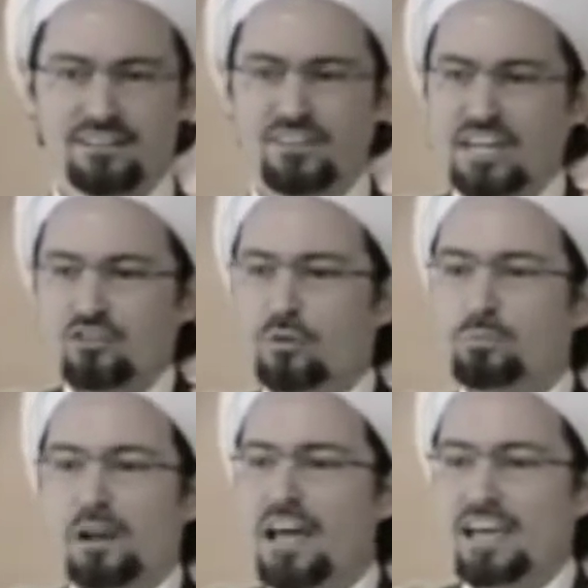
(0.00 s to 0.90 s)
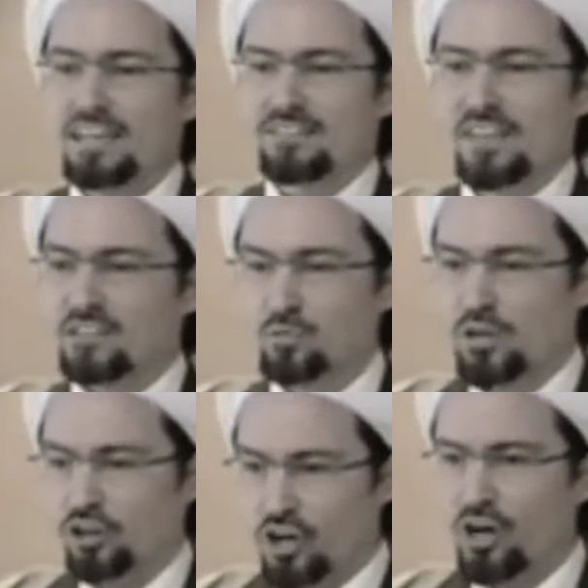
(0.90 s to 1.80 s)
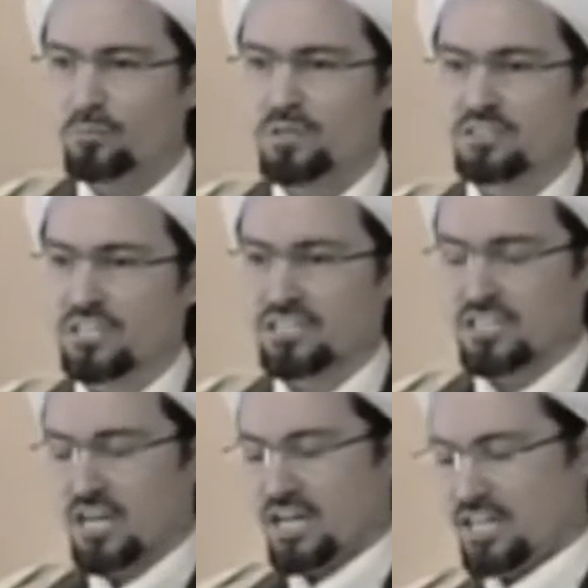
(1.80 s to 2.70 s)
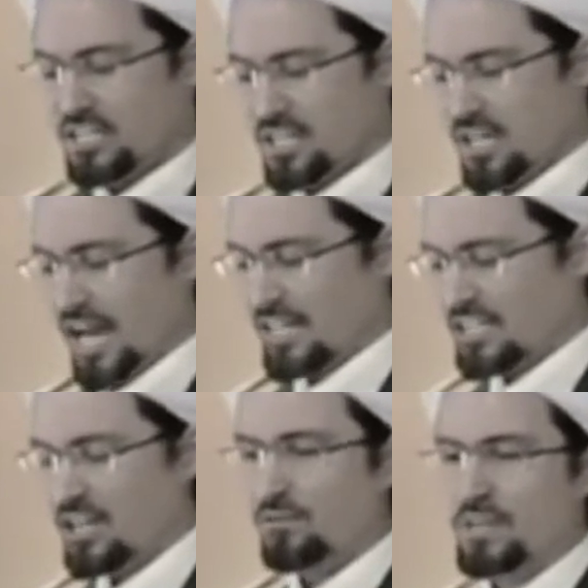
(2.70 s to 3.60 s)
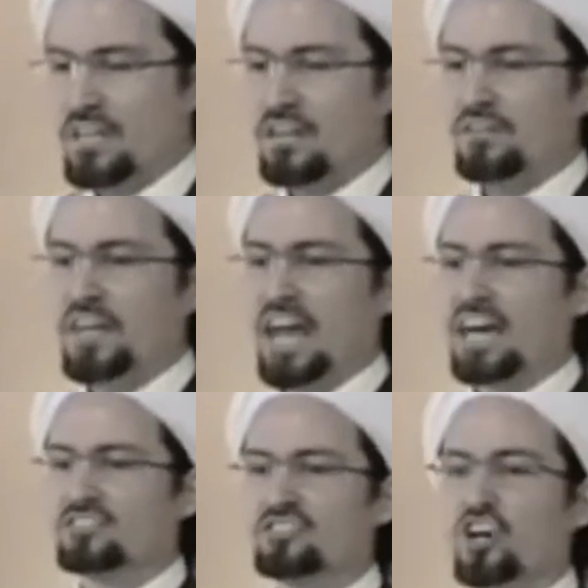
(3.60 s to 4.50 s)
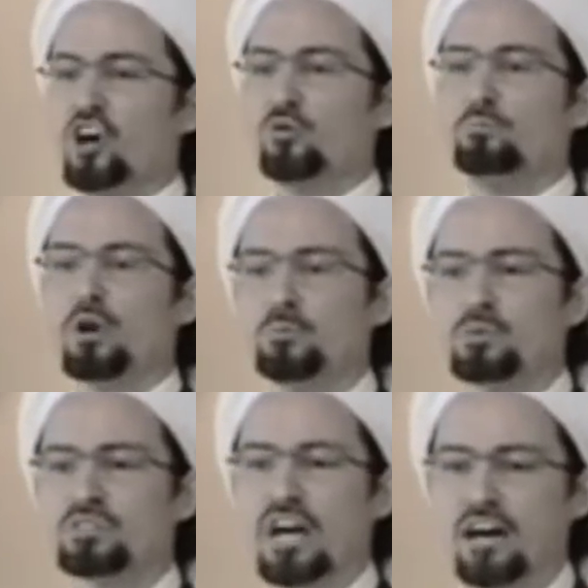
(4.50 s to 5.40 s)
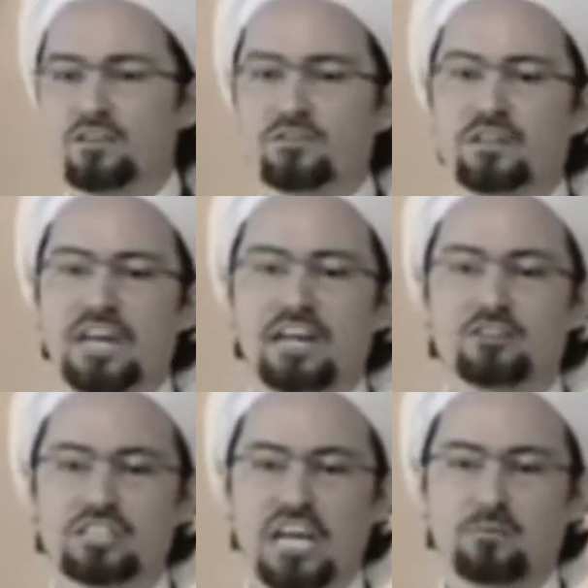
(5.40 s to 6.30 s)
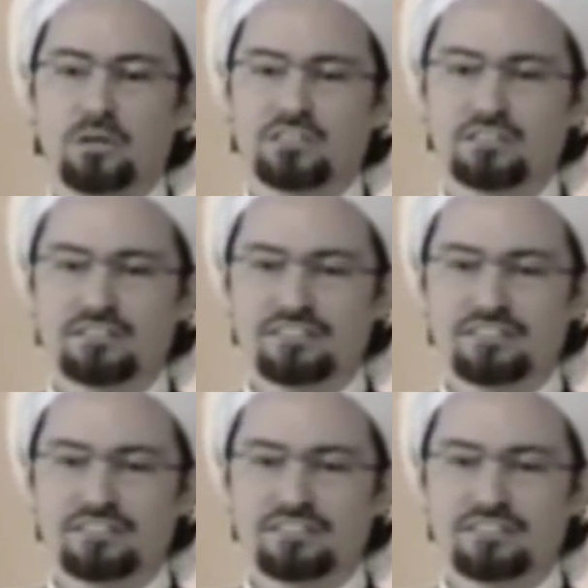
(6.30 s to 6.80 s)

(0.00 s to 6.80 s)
then you're playing. That's what lu'ab is. It's an activity that has no purpose other than entertainment.